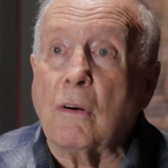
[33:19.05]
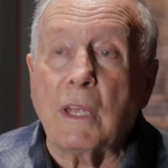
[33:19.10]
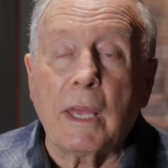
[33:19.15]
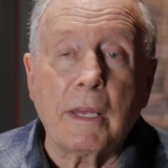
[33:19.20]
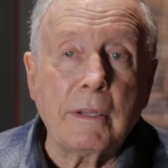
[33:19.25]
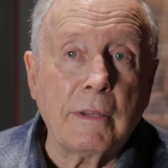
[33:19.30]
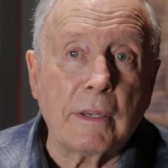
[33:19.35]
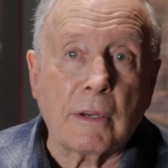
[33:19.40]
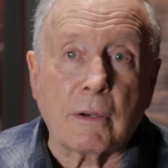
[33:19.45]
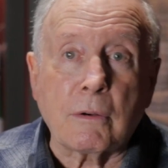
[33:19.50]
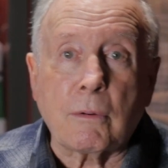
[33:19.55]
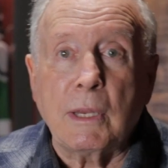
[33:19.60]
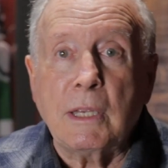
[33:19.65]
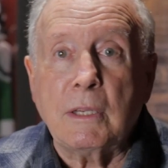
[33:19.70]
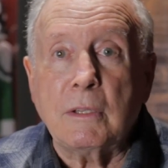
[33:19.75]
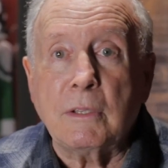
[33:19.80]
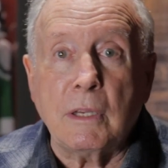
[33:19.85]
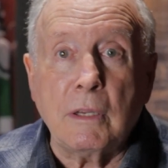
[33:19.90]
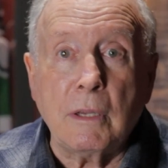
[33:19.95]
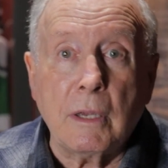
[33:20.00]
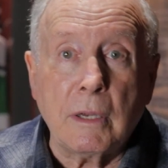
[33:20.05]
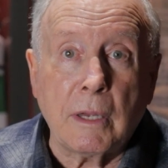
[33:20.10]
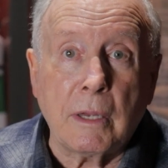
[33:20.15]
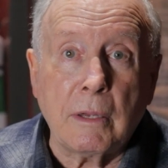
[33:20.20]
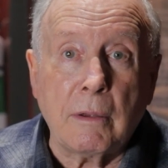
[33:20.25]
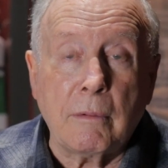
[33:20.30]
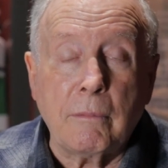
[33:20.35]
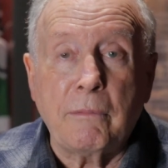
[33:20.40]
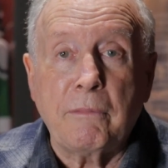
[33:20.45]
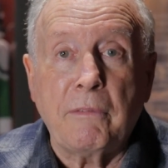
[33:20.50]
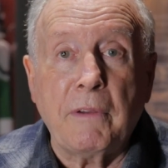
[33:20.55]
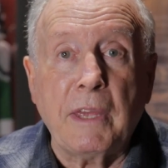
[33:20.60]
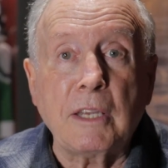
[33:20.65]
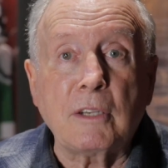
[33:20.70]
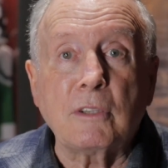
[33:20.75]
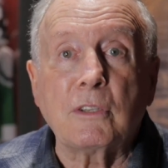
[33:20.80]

He had the crazy fake